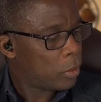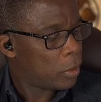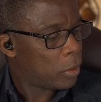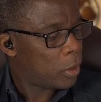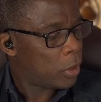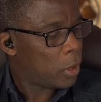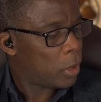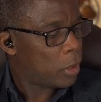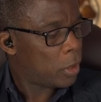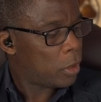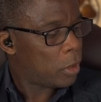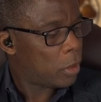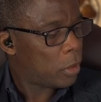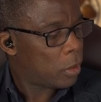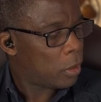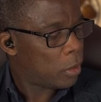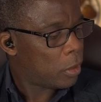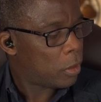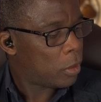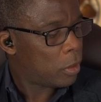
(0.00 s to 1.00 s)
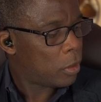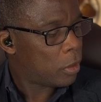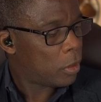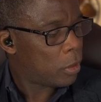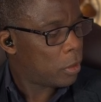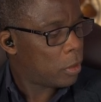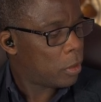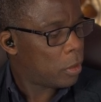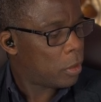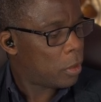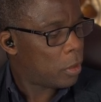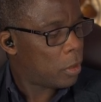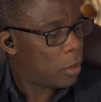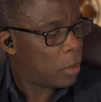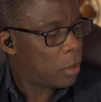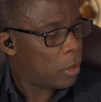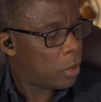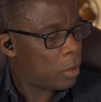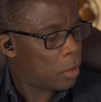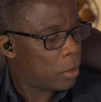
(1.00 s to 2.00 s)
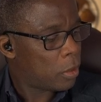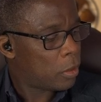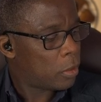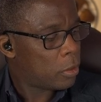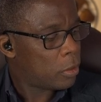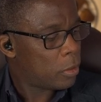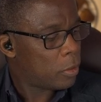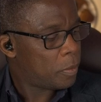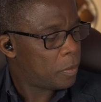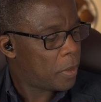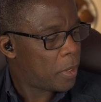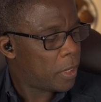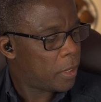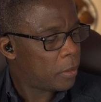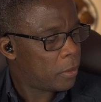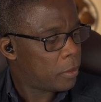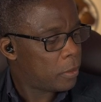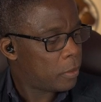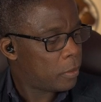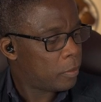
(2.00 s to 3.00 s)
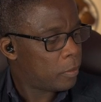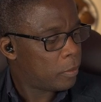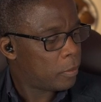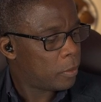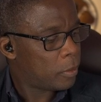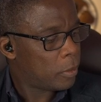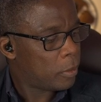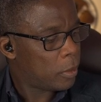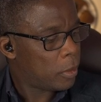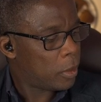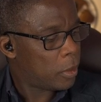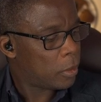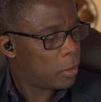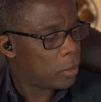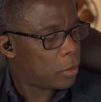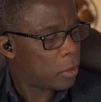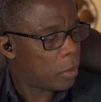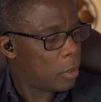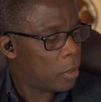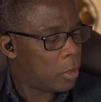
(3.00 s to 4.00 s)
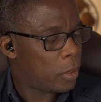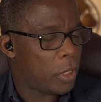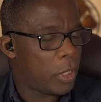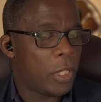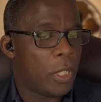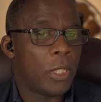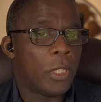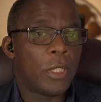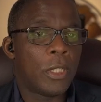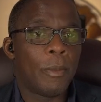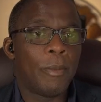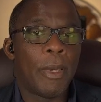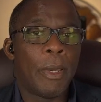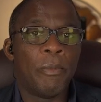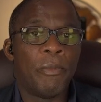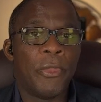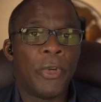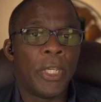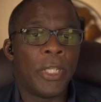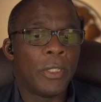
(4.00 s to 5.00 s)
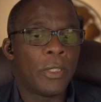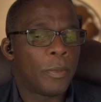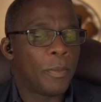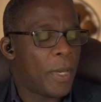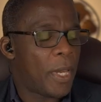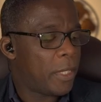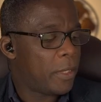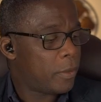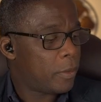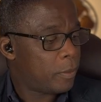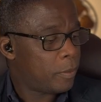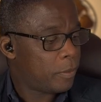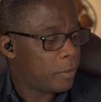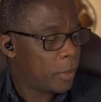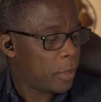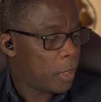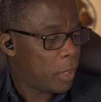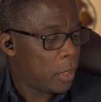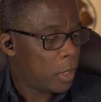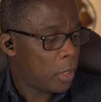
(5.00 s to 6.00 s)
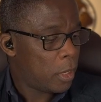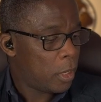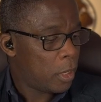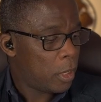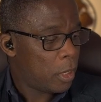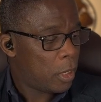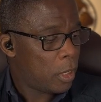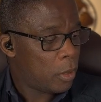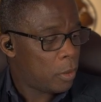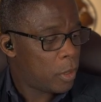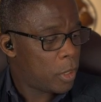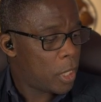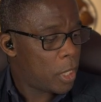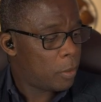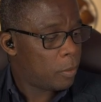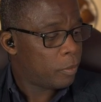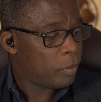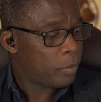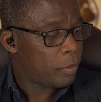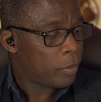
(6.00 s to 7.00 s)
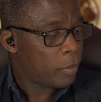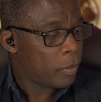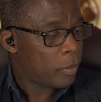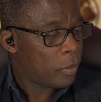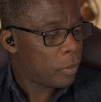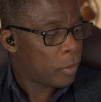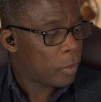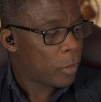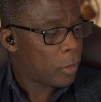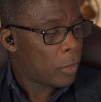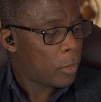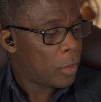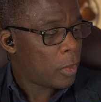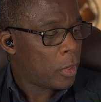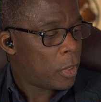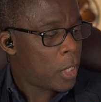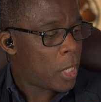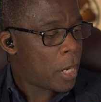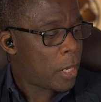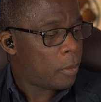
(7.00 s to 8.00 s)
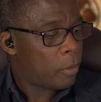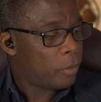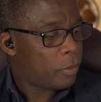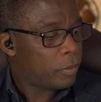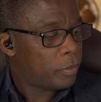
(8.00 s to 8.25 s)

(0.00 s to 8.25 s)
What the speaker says: in the space, so in the intermembrane space. Okay, now